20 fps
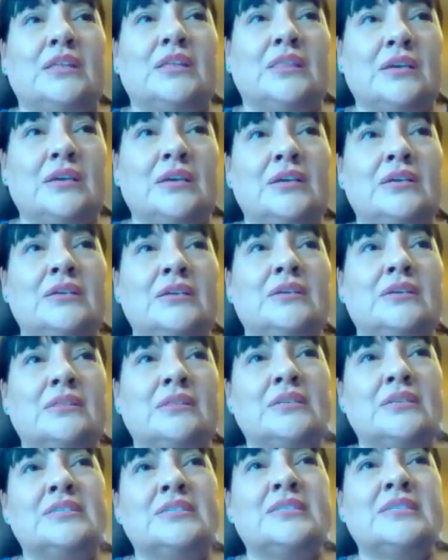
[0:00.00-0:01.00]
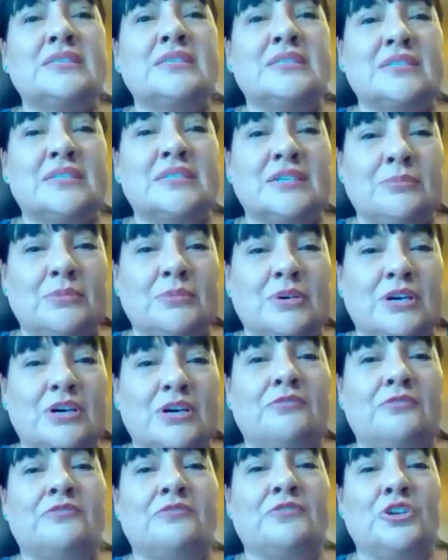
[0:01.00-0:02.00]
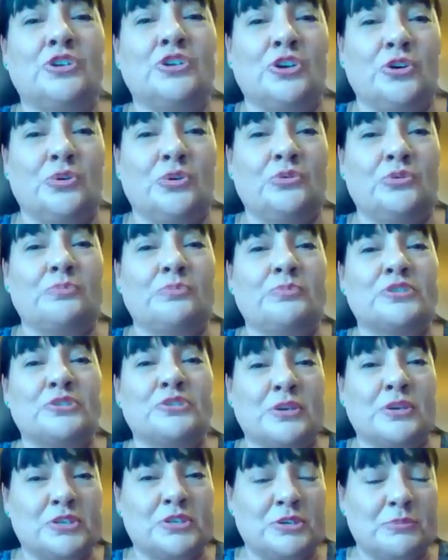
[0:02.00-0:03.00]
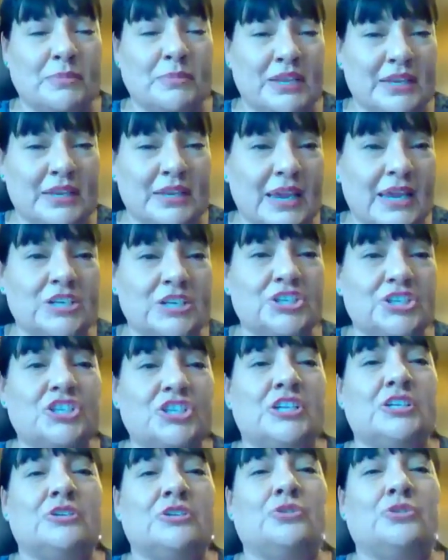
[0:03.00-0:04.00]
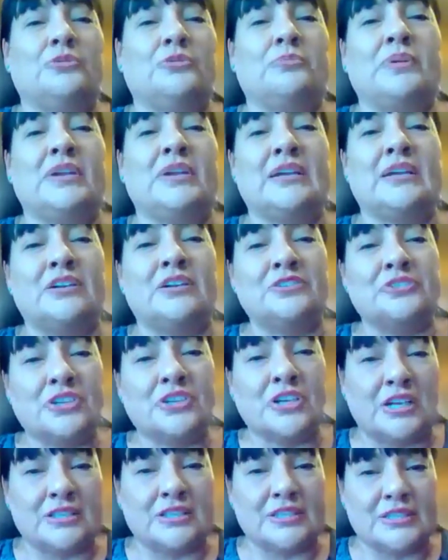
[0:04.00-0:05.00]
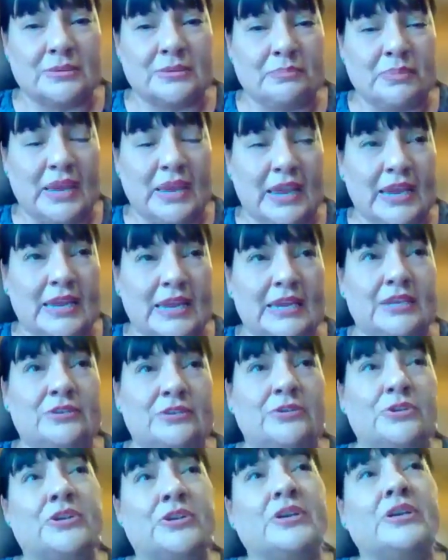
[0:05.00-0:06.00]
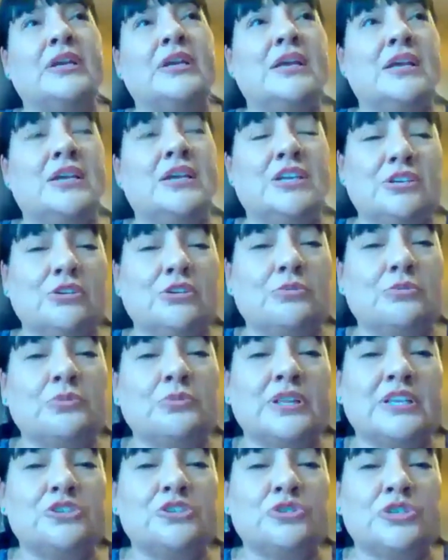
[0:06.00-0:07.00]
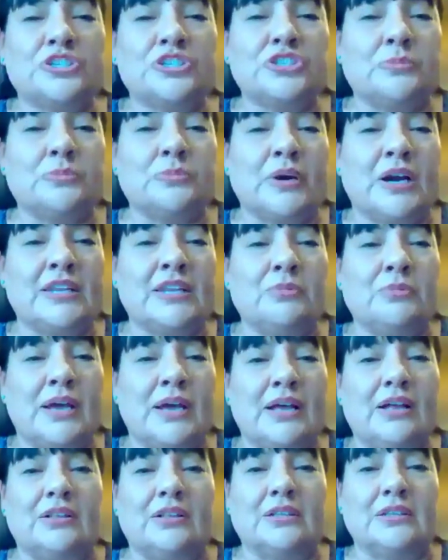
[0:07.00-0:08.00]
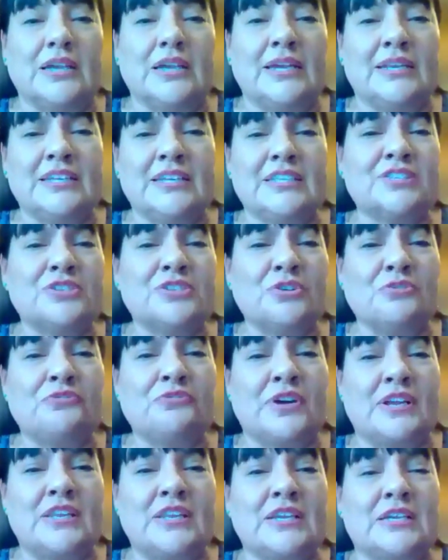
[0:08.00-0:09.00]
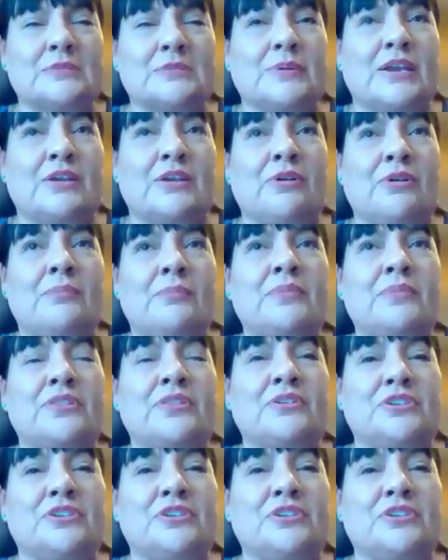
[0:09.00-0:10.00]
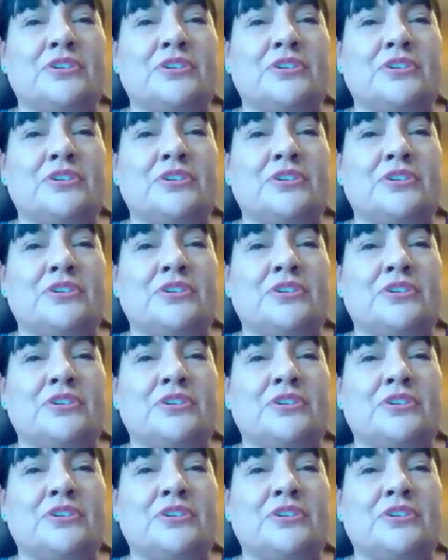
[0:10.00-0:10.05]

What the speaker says: the system of, you know, prescription medication or being under constant pain, or, you know, really treat your body well. And it's so funny because my grandmother